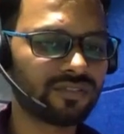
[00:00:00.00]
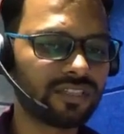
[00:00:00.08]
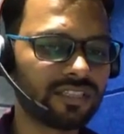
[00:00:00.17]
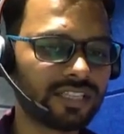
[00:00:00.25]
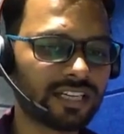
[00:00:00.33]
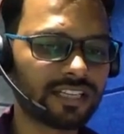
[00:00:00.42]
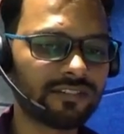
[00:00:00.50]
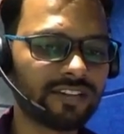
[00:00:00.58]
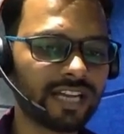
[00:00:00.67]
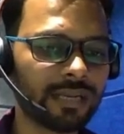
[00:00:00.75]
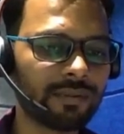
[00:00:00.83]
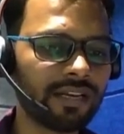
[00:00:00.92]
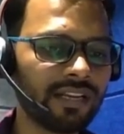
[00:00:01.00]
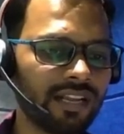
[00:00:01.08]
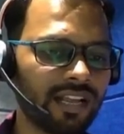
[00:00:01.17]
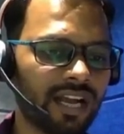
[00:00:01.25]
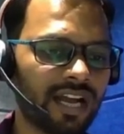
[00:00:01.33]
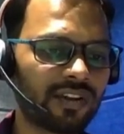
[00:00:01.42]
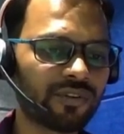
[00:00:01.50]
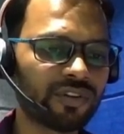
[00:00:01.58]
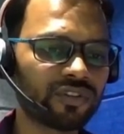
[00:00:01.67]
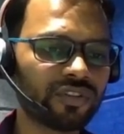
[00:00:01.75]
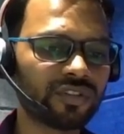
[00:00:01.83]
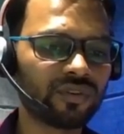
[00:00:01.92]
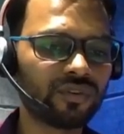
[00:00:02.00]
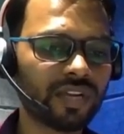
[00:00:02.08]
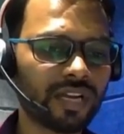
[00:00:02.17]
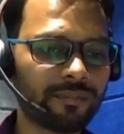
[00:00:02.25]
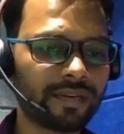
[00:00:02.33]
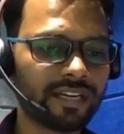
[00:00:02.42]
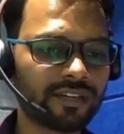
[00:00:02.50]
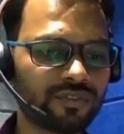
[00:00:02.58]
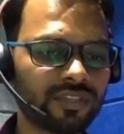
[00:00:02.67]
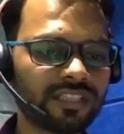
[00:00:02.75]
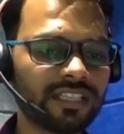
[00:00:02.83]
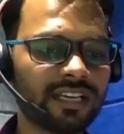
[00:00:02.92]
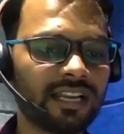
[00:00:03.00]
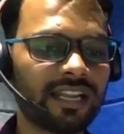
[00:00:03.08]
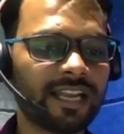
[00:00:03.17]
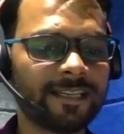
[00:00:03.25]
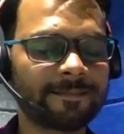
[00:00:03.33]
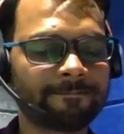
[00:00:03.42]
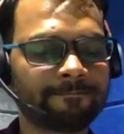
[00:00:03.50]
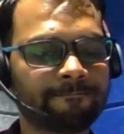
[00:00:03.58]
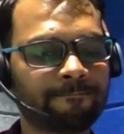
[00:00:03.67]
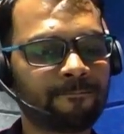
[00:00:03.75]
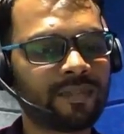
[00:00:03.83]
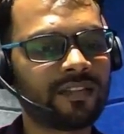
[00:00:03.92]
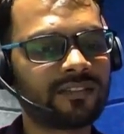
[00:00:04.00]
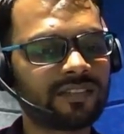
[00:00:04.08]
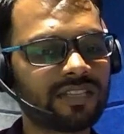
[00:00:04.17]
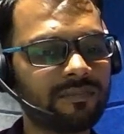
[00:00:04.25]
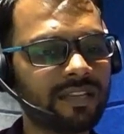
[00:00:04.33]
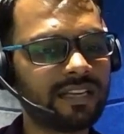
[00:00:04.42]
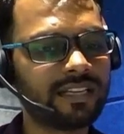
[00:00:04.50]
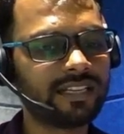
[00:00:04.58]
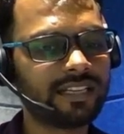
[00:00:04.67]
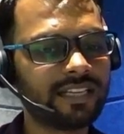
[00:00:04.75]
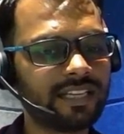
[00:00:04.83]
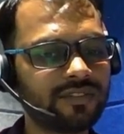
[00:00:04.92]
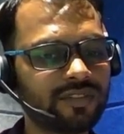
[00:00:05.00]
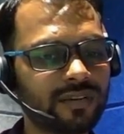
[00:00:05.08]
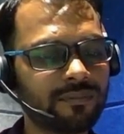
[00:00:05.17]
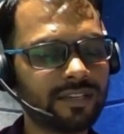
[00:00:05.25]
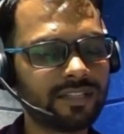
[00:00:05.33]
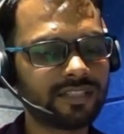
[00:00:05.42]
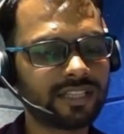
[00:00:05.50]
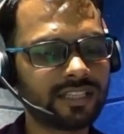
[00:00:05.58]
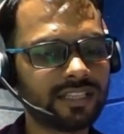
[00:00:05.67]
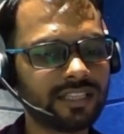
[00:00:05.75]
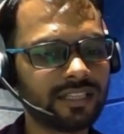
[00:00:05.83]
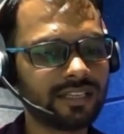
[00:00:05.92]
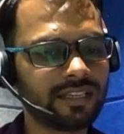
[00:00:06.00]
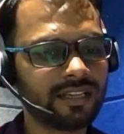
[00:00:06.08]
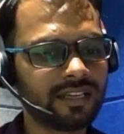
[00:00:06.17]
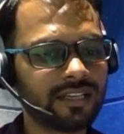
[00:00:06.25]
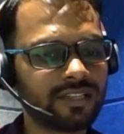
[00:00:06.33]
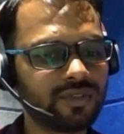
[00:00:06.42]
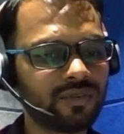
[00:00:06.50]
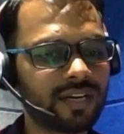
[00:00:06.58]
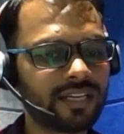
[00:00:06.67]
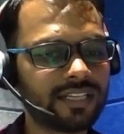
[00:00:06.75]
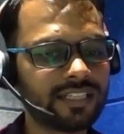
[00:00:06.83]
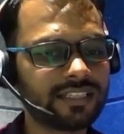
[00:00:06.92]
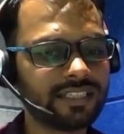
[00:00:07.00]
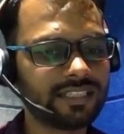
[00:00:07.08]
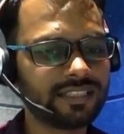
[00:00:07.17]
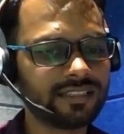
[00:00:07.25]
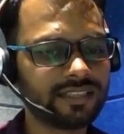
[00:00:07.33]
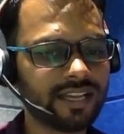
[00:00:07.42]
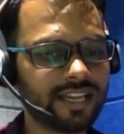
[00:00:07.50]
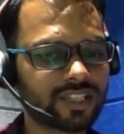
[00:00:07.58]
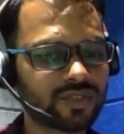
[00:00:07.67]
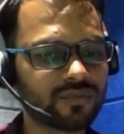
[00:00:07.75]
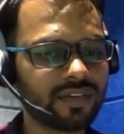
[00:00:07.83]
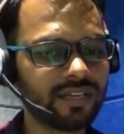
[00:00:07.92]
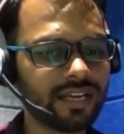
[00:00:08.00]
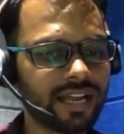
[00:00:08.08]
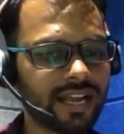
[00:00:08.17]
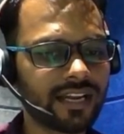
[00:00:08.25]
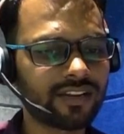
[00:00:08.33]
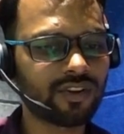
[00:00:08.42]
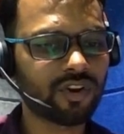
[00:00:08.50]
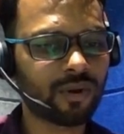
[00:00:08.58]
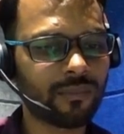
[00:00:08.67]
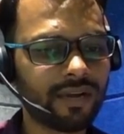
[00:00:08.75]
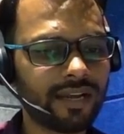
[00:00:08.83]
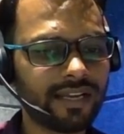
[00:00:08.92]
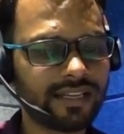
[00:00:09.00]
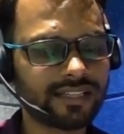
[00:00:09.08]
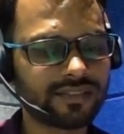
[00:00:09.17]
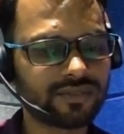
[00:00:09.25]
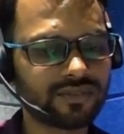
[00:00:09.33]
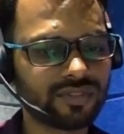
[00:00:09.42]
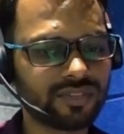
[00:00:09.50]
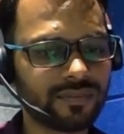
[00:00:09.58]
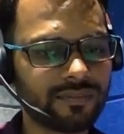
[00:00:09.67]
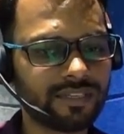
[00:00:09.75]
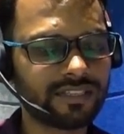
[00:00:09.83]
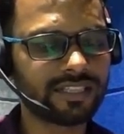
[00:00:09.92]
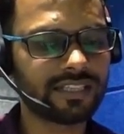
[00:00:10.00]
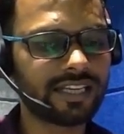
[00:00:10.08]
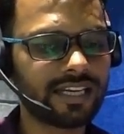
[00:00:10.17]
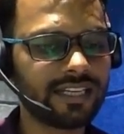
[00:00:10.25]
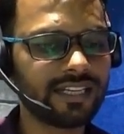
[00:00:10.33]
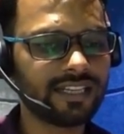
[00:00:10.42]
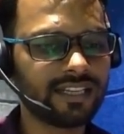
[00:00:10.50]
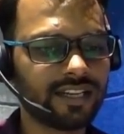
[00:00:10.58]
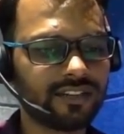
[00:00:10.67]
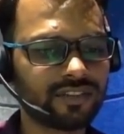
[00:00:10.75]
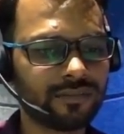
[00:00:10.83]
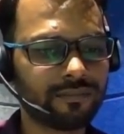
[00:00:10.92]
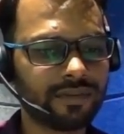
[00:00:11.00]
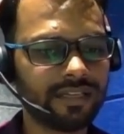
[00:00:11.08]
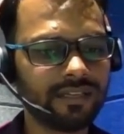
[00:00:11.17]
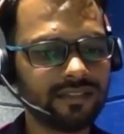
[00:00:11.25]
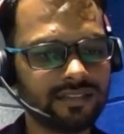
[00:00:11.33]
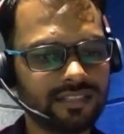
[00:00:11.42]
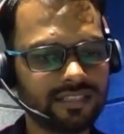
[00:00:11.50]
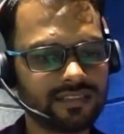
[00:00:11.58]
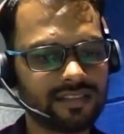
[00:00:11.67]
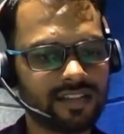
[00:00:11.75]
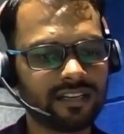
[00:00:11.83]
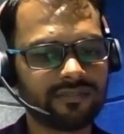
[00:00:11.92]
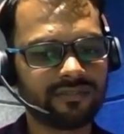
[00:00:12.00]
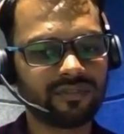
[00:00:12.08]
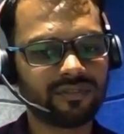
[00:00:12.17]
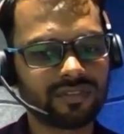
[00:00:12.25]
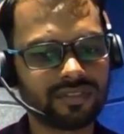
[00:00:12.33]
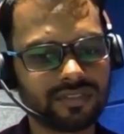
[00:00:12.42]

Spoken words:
these are the variable all going to include and print to a single line. Similarly here you can mention the, you are teaching s1 and comma and s2, you can mention that, and you can print this line of code.